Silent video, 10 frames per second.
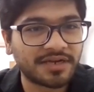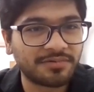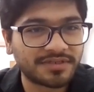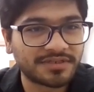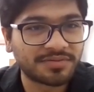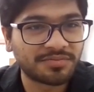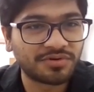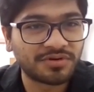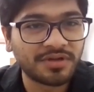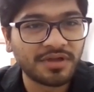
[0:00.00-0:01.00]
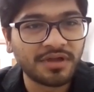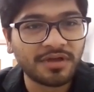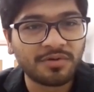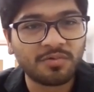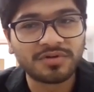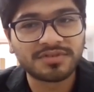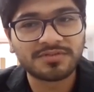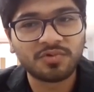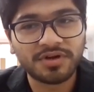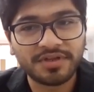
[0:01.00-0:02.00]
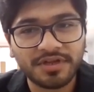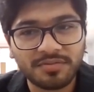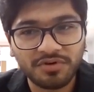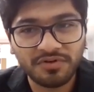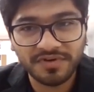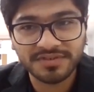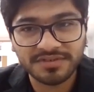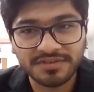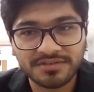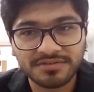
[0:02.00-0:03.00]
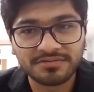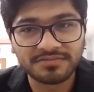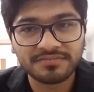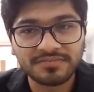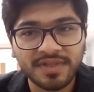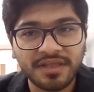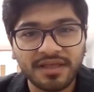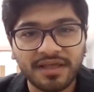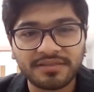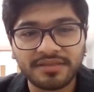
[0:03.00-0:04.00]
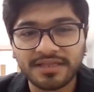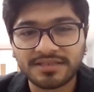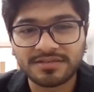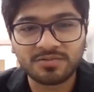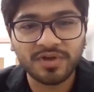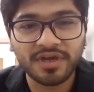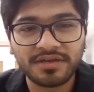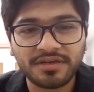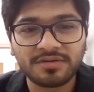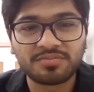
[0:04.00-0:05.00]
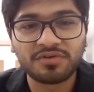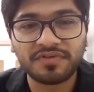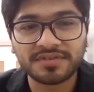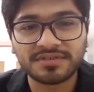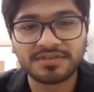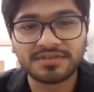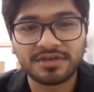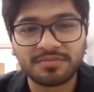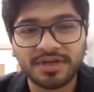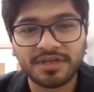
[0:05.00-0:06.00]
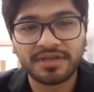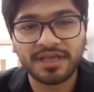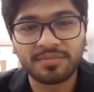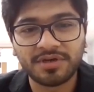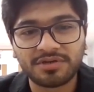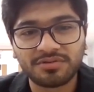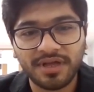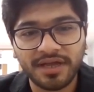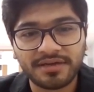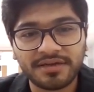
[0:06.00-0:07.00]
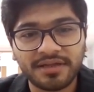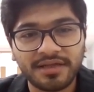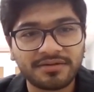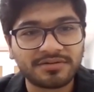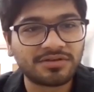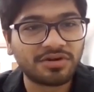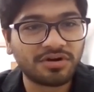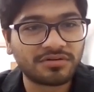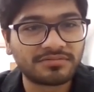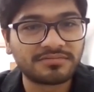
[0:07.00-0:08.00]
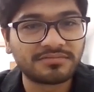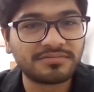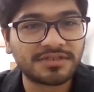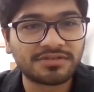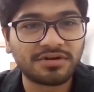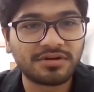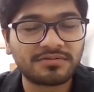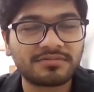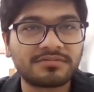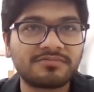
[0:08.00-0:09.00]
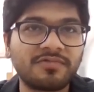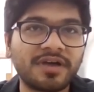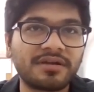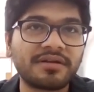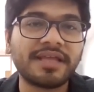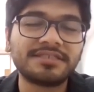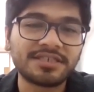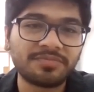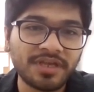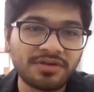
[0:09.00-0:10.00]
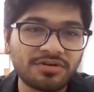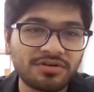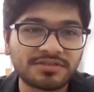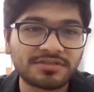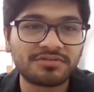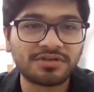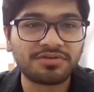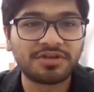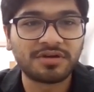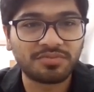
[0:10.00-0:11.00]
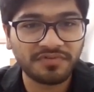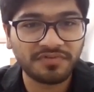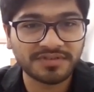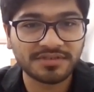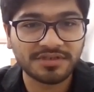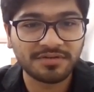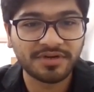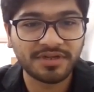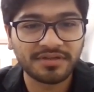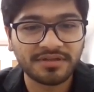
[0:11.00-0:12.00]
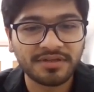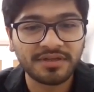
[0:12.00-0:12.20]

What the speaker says: advisory board versus what young professionals do. And that's when Young Professionals Committee came into light and got dissolved, where NGAB got dissolved into Young Professionals Committee.